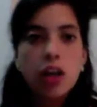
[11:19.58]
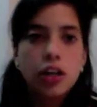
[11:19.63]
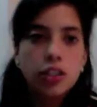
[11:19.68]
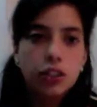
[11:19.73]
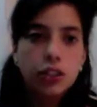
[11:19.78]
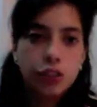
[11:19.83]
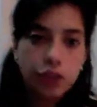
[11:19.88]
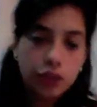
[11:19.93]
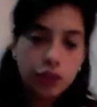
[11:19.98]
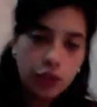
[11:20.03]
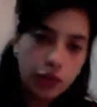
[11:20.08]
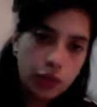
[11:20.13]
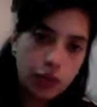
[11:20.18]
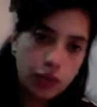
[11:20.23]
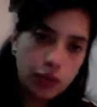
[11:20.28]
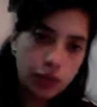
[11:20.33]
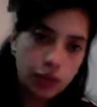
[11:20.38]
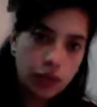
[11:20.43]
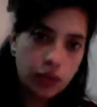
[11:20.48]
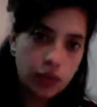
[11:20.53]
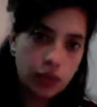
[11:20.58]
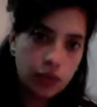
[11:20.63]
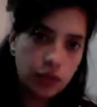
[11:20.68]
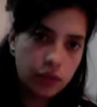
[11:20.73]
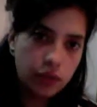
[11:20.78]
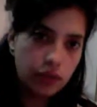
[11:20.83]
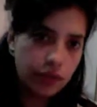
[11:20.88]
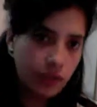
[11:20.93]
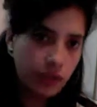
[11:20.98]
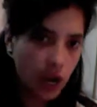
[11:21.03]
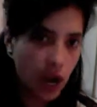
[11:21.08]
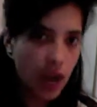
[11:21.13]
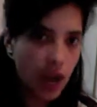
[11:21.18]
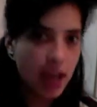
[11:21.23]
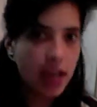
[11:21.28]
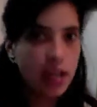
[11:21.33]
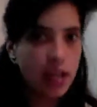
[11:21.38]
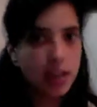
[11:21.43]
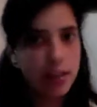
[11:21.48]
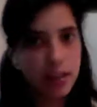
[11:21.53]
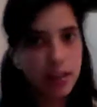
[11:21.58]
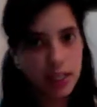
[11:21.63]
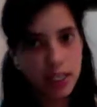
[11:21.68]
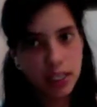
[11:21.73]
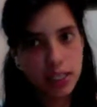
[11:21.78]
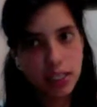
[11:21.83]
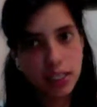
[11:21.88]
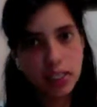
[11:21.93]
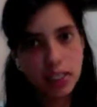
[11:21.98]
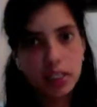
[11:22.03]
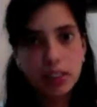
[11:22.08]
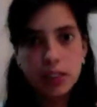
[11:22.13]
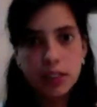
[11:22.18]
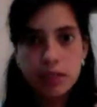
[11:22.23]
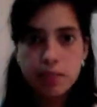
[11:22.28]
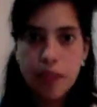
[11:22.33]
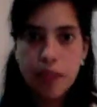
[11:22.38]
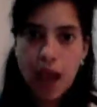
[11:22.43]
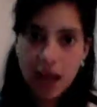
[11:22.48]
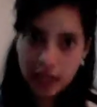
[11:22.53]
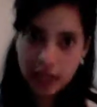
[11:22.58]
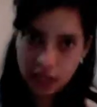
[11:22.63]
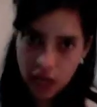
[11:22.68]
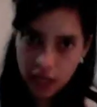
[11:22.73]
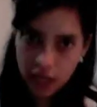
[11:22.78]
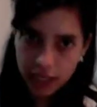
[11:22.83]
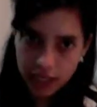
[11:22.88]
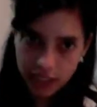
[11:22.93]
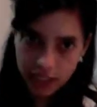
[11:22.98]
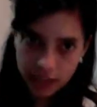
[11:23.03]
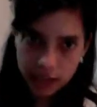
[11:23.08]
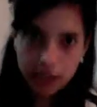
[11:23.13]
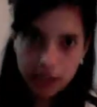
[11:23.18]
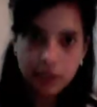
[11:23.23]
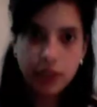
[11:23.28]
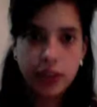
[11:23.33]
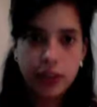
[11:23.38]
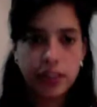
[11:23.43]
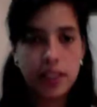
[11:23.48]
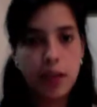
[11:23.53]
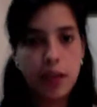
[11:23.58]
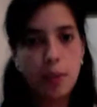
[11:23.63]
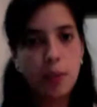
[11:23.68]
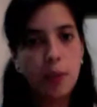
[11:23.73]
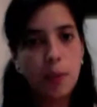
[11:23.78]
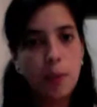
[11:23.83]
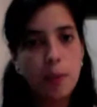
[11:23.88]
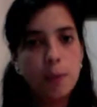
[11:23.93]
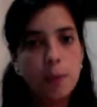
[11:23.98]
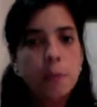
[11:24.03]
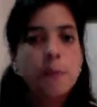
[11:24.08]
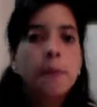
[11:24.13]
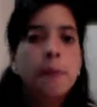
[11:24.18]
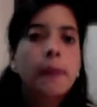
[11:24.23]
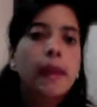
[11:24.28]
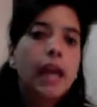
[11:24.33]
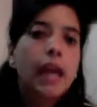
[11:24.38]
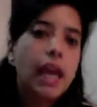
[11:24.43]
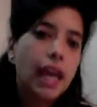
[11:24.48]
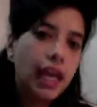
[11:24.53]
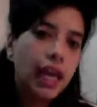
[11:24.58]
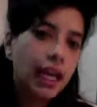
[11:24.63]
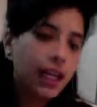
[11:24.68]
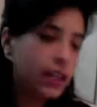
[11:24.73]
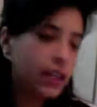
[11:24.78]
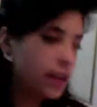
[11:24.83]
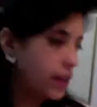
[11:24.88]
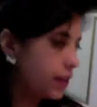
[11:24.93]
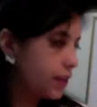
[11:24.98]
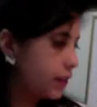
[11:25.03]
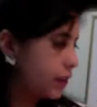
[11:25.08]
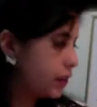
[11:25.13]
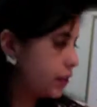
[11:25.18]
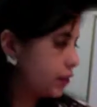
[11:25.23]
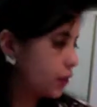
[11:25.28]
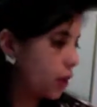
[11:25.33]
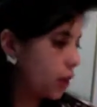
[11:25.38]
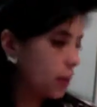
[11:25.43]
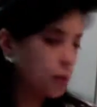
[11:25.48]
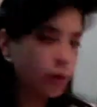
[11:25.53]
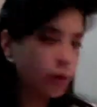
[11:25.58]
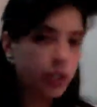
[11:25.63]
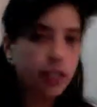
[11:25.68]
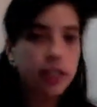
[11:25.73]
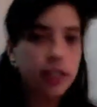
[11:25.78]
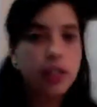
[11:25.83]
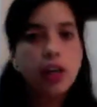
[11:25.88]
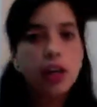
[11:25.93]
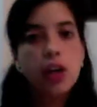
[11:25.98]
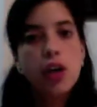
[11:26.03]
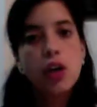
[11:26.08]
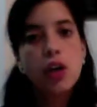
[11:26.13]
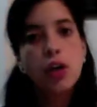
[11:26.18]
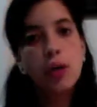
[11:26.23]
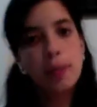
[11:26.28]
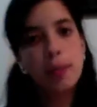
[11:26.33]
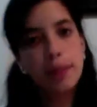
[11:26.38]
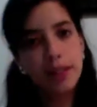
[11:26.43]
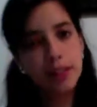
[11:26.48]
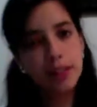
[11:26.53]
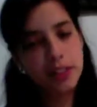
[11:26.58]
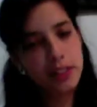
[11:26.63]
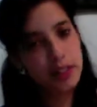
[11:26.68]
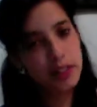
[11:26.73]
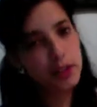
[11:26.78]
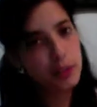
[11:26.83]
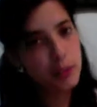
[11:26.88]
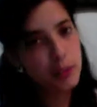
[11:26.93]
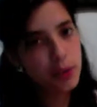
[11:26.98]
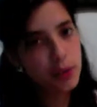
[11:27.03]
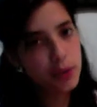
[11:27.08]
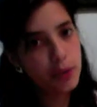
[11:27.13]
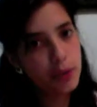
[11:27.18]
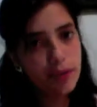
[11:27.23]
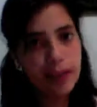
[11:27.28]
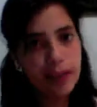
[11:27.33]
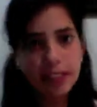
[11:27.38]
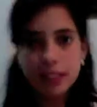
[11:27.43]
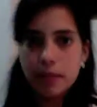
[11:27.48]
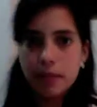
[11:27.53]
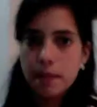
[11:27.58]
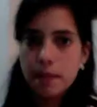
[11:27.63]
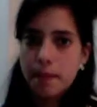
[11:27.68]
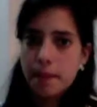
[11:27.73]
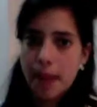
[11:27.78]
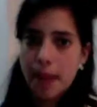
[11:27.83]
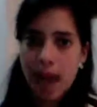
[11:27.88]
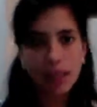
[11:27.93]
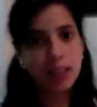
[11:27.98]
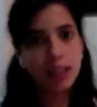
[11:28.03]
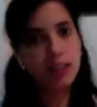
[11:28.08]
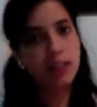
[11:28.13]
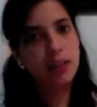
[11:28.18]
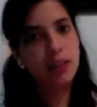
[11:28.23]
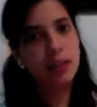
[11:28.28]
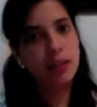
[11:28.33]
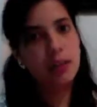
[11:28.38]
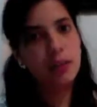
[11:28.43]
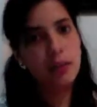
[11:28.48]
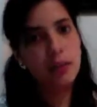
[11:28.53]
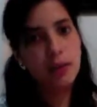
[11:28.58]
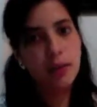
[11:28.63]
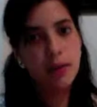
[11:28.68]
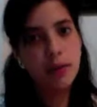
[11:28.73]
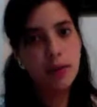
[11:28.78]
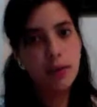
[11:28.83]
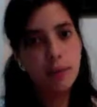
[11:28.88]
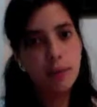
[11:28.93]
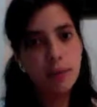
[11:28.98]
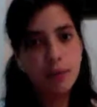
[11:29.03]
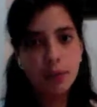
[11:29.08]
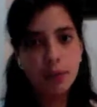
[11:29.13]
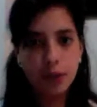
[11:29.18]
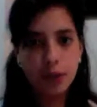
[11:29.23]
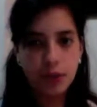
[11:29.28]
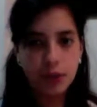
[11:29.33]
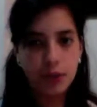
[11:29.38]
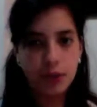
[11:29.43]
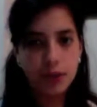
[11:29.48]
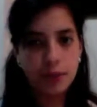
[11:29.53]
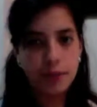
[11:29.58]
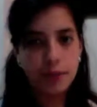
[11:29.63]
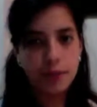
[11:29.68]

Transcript: to fry the McNuggets, for example. And there's someone who builds the perfect Mac burger.